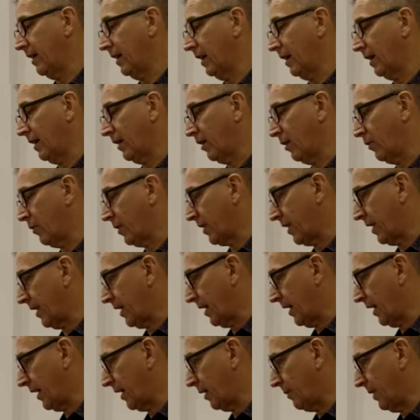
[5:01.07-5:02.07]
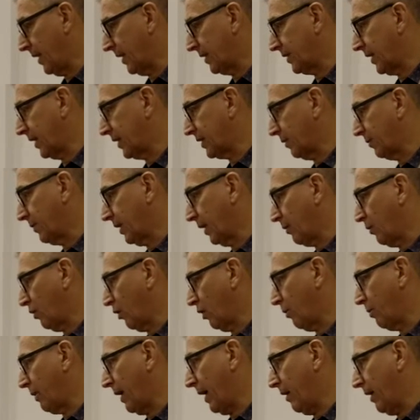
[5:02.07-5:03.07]
I don't know whether Anna may say something
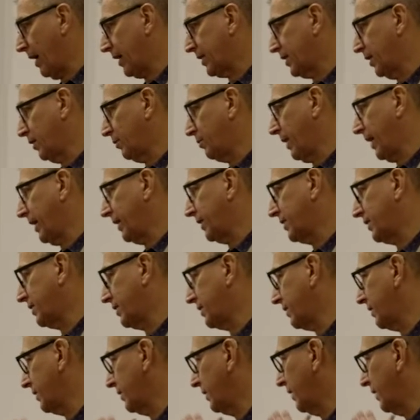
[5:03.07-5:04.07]
more about asset-based